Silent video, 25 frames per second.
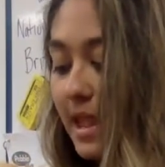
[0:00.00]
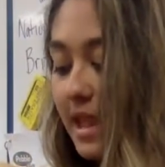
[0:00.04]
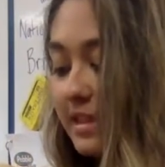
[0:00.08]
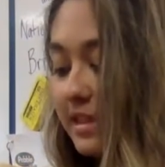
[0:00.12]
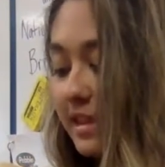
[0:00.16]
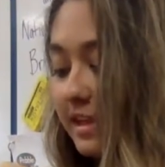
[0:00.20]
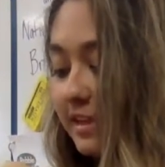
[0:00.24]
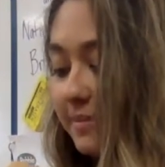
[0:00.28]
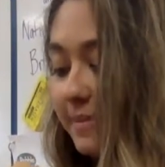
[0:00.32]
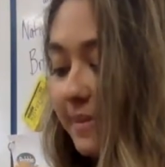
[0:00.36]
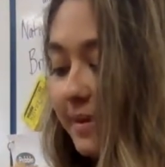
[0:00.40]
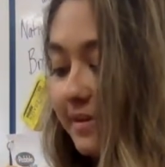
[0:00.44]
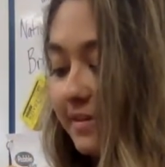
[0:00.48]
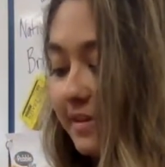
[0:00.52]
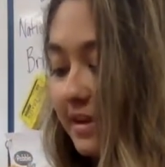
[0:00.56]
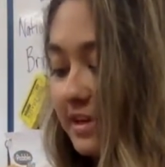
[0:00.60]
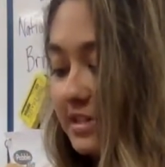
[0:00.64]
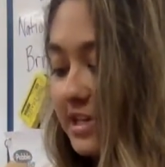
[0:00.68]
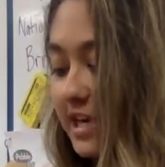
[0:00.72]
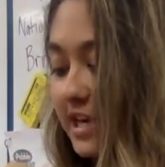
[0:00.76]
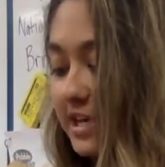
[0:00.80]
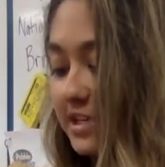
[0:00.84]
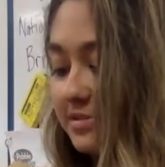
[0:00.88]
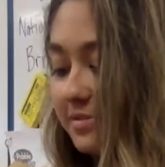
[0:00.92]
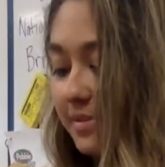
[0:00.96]
That's because I
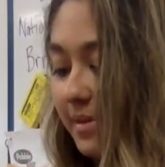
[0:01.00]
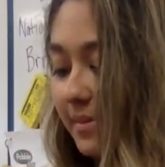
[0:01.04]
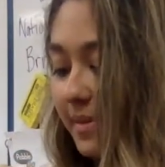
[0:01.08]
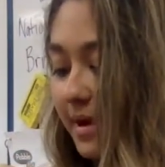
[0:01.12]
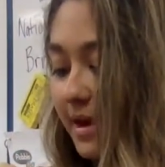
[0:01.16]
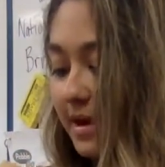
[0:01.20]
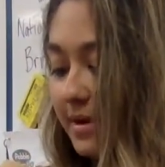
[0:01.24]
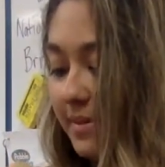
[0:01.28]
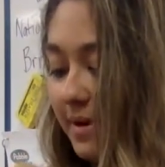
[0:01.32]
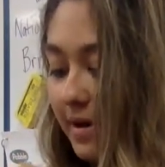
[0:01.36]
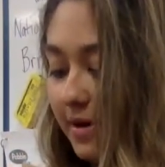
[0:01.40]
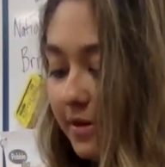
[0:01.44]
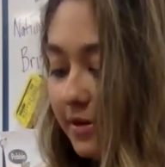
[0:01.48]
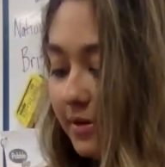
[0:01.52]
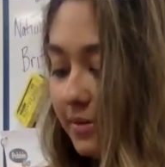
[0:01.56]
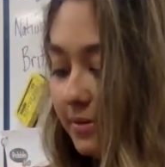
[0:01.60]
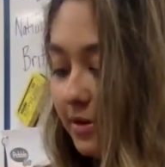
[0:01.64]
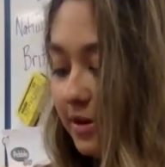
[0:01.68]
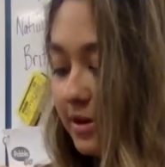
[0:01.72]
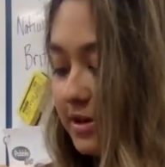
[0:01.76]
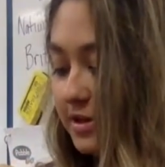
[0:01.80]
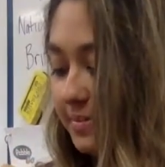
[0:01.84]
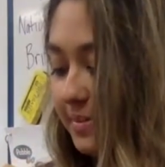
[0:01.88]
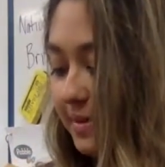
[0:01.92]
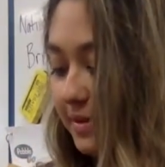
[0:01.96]
changed my mind about who I'm
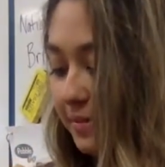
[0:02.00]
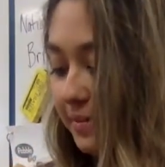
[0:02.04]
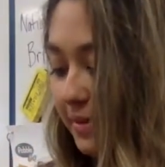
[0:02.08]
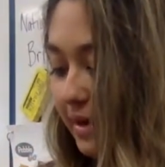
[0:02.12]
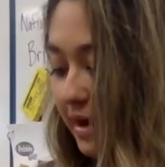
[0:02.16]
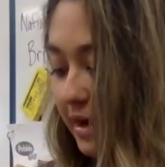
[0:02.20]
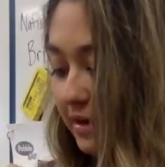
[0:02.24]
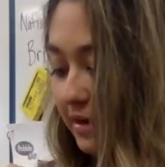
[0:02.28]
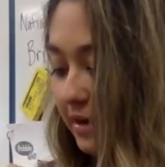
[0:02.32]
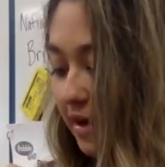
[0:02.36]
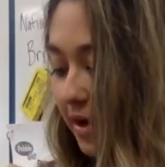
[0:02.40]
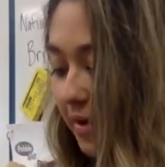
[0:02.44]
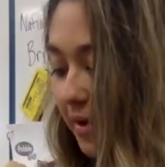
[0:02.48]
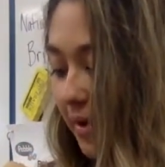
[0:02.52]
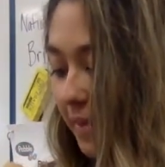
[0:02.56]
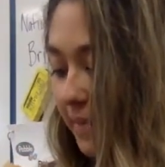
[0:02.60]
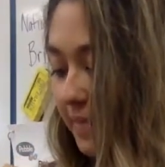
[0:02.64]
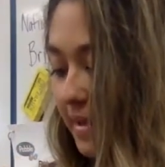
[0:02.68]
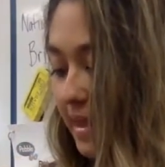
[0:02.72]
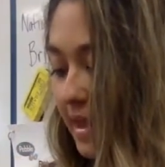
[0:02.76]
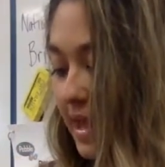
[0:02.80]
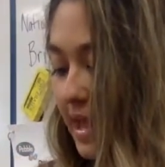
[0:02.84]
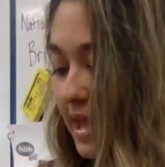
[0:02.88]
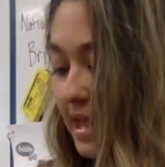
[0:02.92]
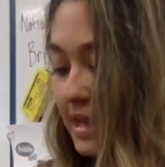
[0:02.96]
going to be when I grow up.
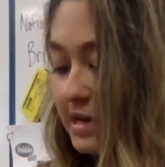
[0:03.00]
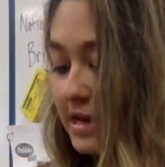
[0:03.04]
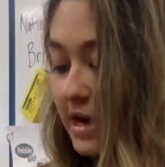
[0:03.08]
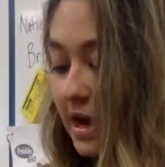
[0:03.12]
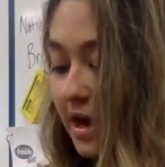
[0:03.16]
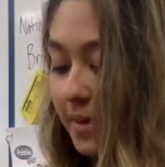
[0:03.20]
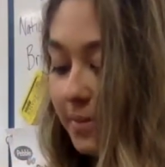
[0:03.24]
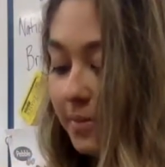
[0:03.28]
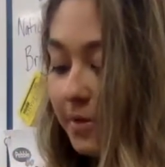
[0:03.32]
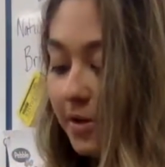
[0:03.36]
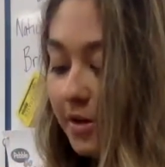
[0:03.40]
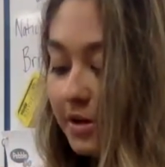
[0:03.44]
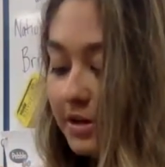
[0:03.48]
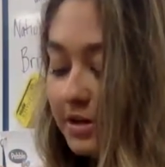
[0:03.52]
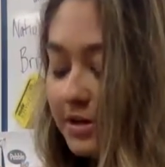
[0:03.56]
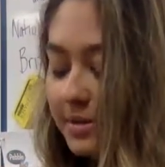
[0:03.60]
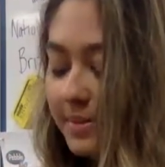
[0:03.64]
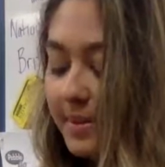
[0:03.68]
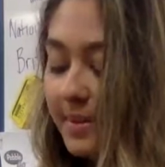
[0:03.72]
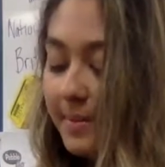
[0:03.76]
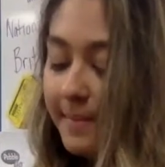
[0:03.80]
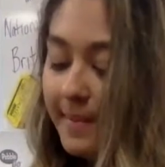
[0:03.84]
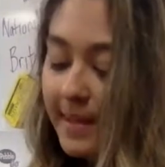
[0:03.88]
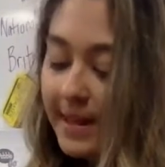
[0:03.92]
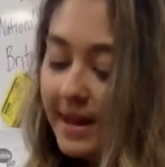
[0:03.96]
Now I'm going to
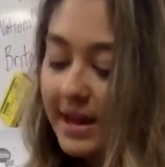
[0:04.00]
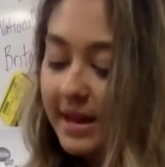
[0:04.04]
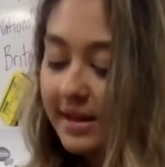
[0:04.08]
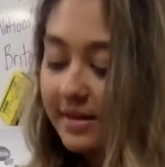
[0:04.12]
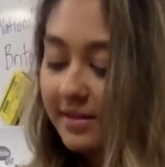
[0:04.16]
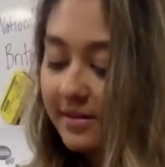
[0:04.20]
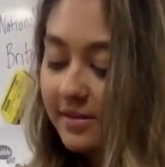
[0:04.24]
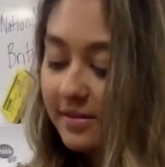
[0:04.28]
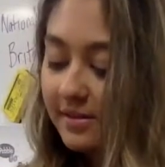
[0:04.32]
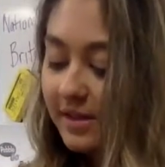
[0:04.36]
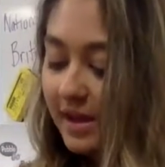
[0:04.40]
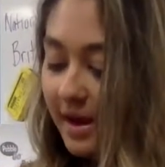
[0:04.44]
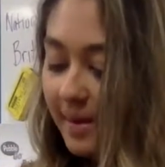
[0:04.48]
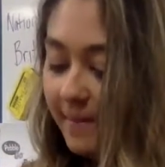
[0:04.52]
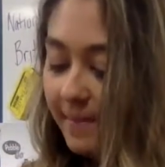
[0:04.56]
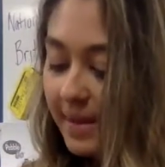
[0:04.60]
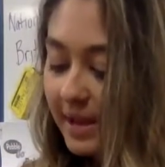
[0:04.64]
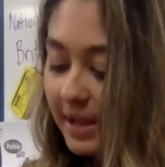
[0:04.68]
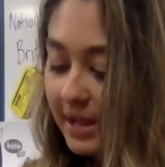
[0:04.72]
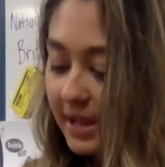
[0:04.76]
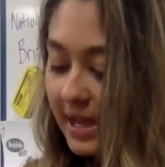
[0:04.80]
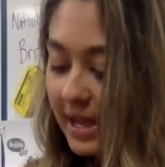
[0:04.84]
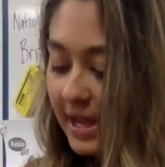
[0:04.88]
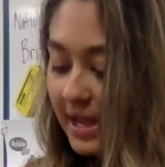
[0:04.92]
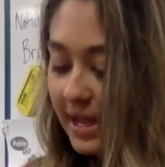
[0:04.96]
be Minnie instead of
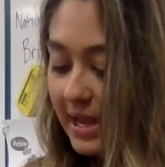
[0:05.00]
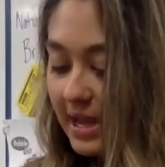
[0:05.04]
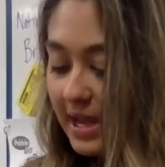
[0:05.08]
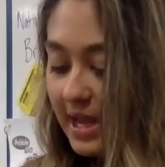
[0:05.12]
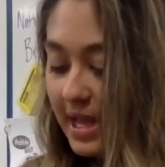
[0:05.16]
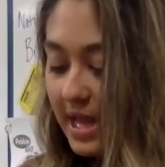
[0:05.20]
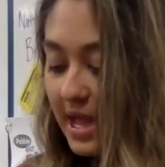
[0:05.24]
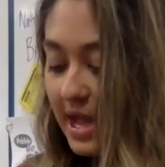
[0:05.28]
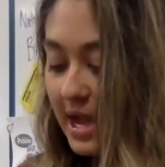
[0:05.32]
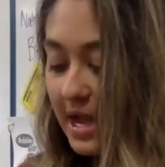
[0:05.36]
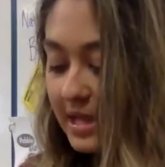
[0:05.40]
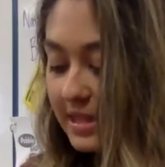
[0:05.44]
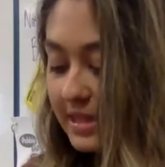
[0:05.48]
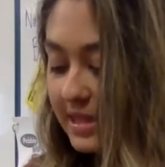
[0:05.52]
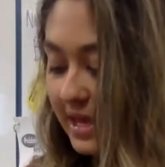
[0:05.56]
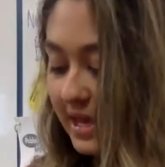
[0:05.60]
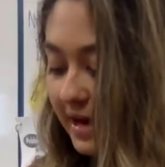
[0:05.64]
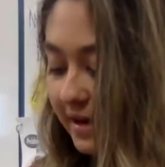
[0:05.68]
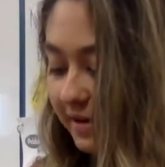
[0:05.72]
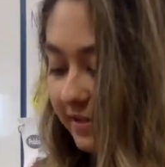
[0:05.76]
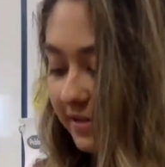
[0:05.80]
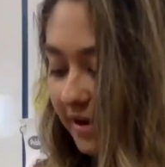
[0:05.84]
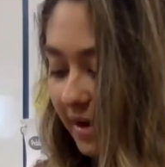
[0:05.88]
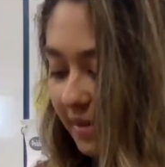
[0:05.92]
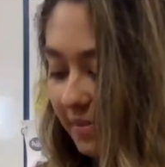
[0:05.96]
Mickey. Then
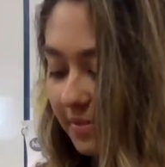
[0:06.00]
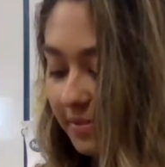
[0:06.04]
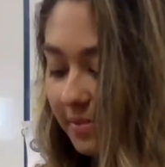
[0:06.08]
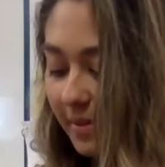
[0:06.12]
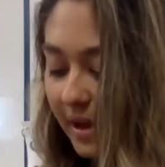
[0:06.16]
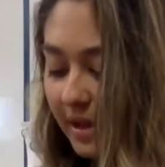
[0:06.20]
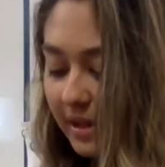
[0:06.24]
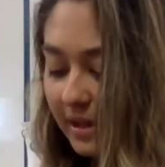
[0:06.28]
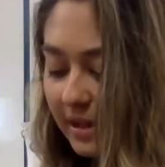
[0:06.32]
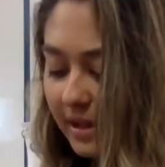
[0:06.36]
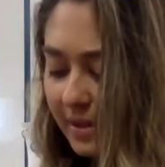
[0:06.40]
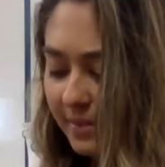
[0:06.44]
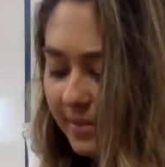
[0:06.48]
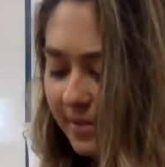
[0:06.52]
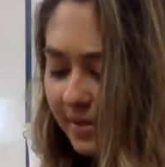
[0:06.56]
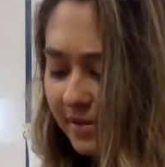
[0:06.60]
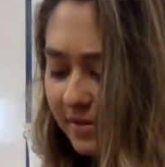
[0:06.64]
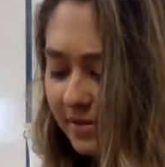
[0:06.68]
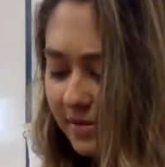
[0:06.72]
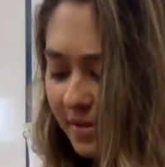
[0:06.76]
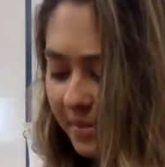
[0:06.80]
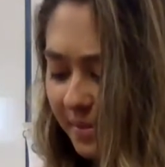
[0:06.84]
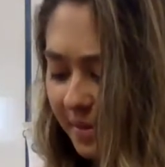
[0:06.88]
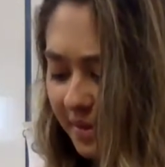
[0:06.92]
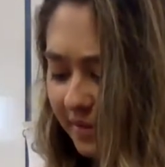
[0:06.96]
I stopped smiling and my
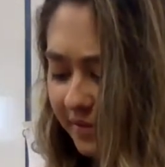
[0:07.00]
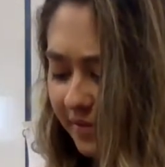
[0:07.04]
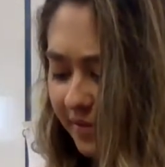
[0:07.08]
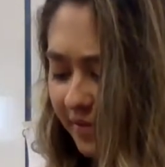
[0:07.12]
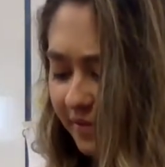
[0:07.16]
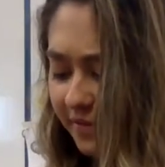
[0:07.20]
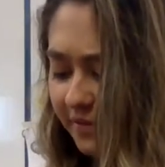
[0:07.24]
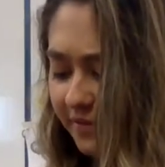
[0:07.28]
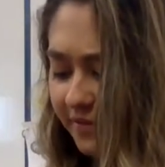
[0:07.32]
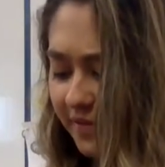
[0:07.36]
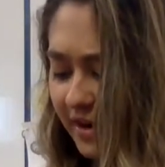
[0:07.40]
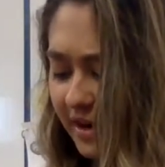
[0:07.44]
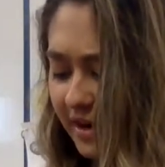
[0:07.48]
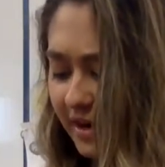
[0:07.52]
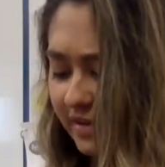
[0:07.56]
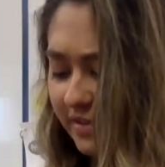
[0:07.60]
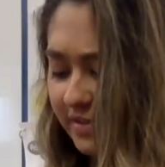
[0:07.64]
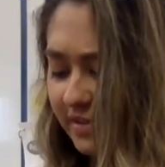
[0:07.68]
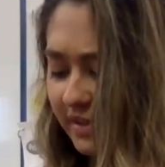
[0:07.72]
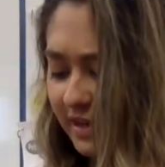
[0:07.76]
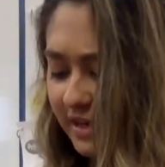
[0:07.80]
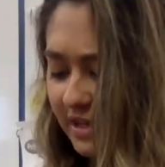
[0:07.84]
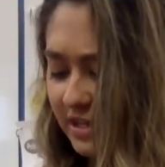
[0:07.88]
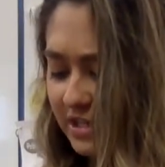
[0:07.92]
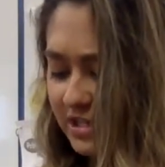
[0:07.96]
stomach felt very
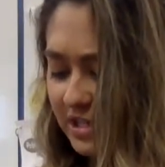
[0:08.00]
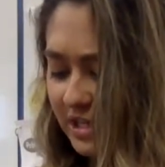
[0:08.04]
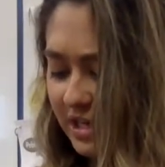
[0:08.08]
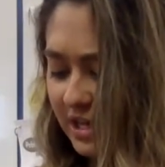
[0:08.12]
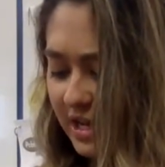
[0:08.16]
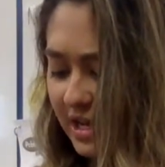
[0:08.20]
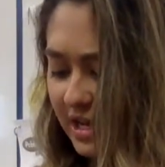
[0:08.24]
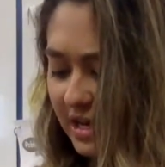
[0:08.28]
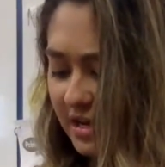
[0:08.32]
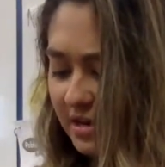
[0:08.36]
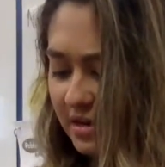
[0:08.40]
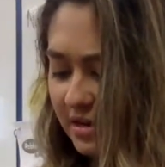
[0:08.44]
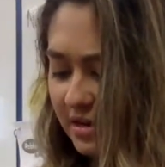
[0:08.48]
sickish again